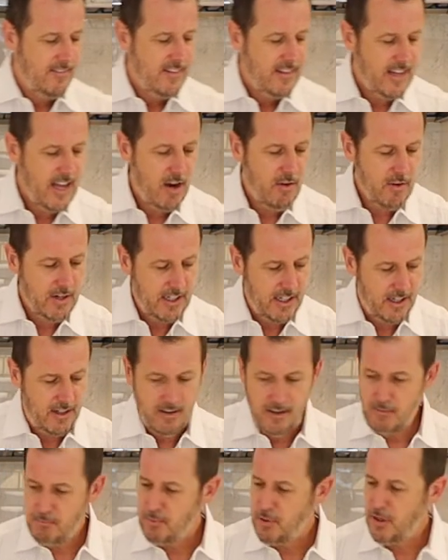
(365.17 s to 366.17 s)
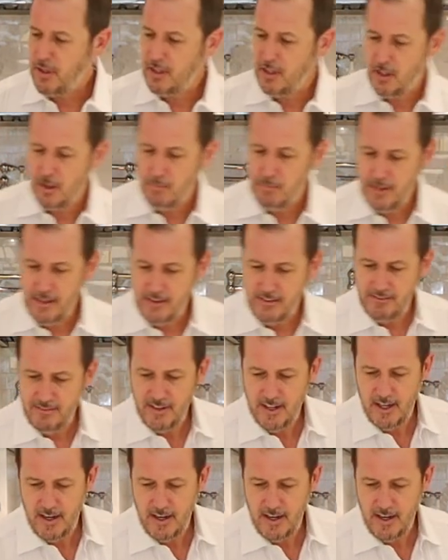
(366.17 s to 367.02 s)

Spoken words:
now we're gonna put a little bit of